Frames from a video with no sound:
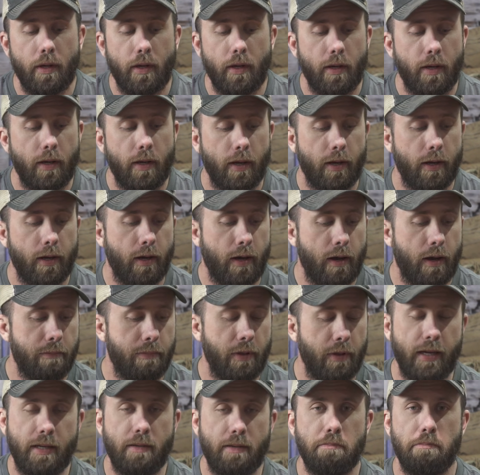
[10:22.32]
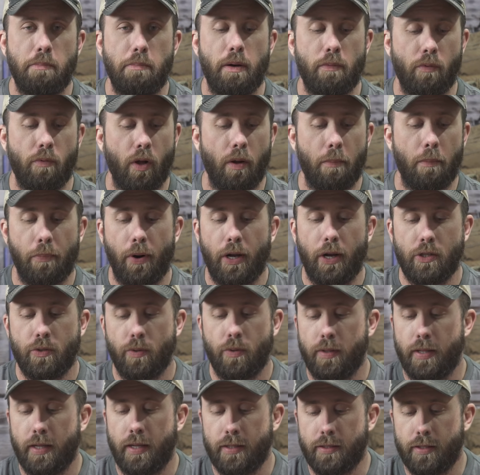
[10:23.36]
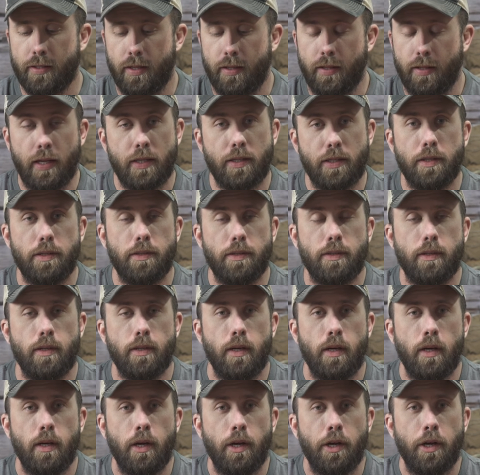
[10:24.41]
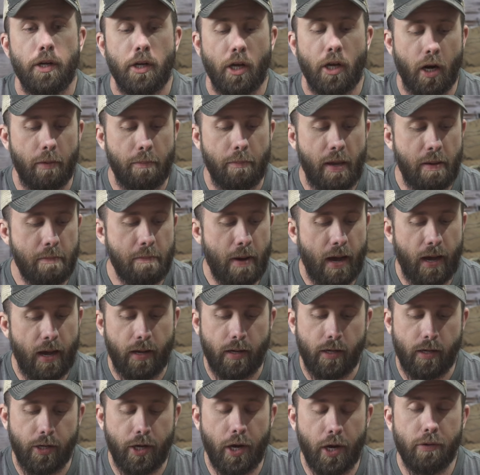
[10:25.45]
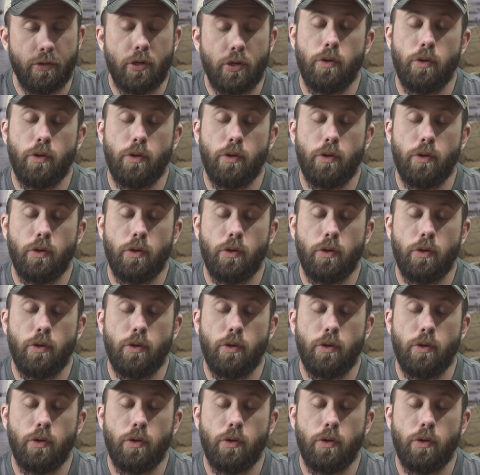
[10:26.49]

I've been real impressed with this, and this is going to be my go-to